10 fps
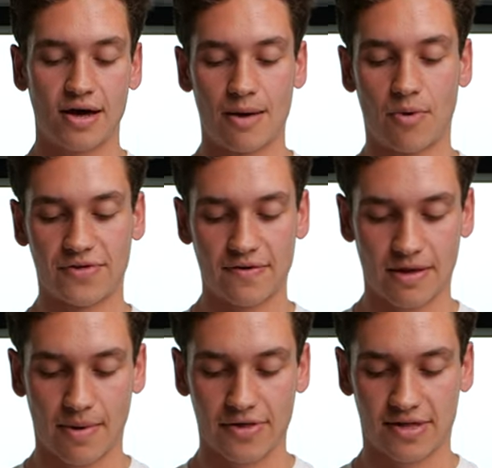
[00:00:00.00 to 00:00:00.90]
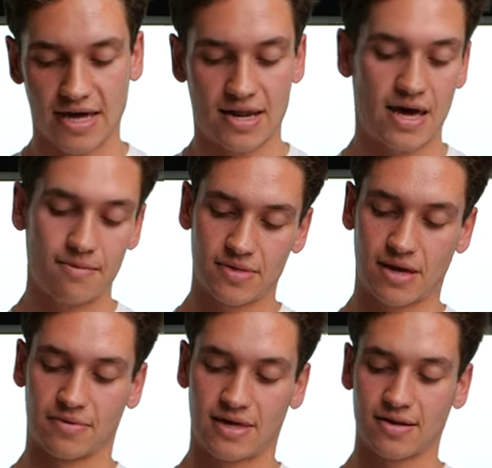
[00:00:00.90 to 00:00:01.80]
Obviously you think about the skin here, in
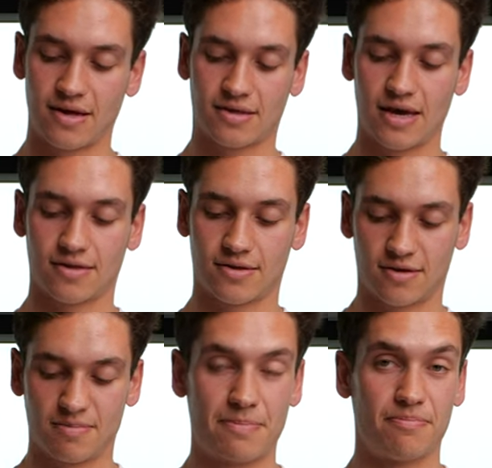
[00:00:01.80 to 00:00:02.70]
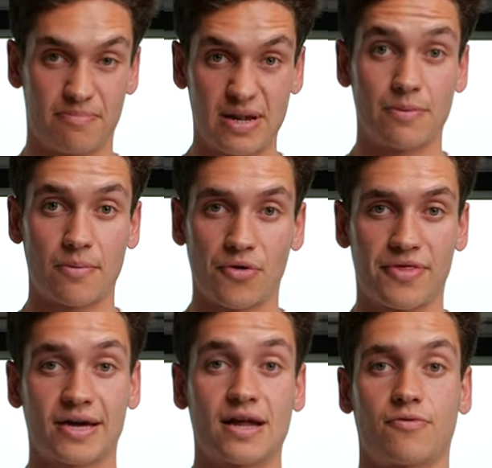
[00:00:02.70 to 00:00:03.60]
terms of thickness, it's gonna be a little bit more
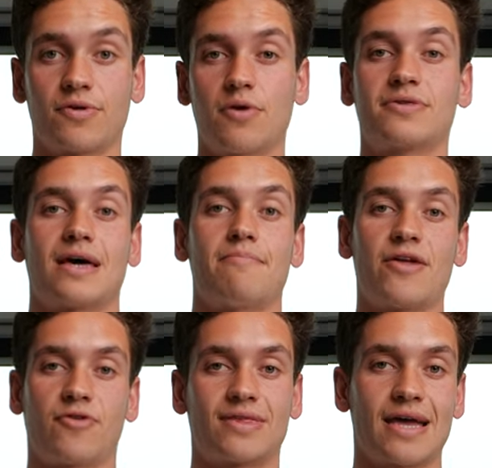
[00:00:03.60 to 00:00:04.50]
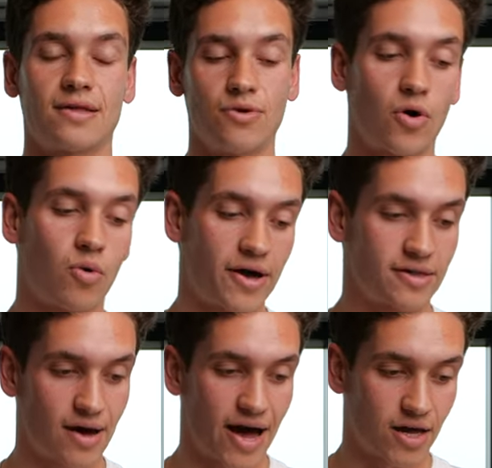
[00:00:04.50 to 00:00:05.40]
thick, and as a result of that, the metric data not quite
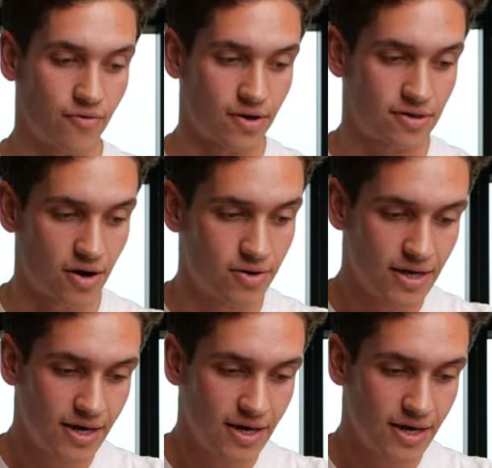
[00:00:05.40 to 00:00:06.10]
so accurate. So